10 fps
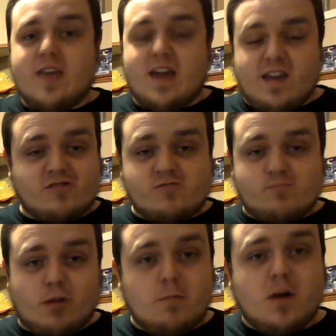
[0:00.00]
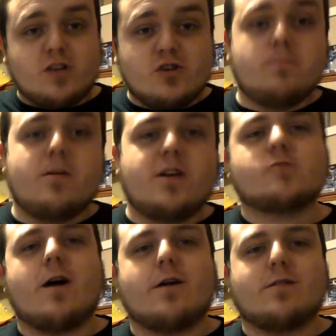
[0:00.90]
It pretty much should be a
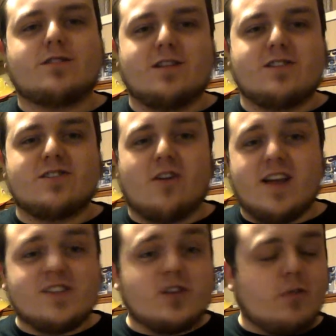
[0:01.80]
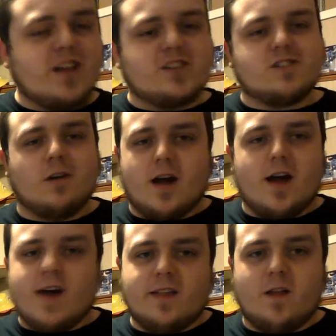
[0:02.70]
Swallow the Sun song. It's a great song.
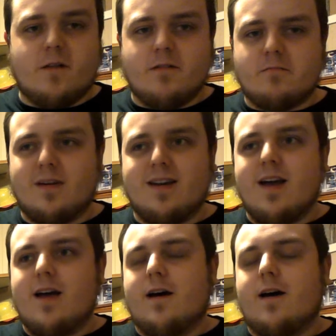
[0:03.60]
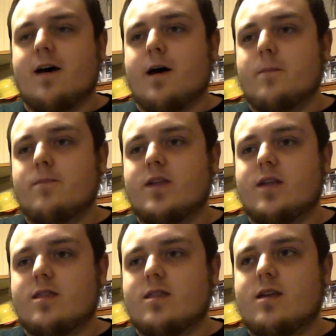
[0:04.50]
I love it, but
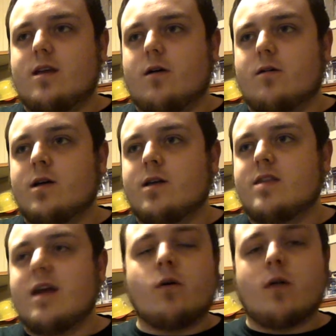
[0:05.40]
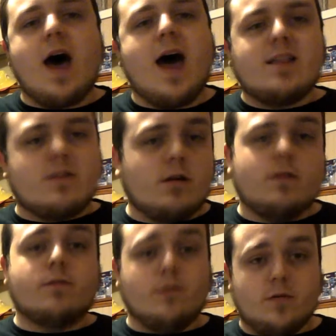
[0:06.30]
they don't hide their
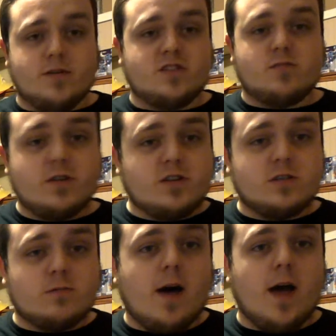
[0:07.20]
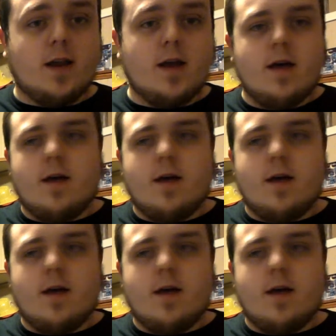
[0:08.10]
influences, which is fine.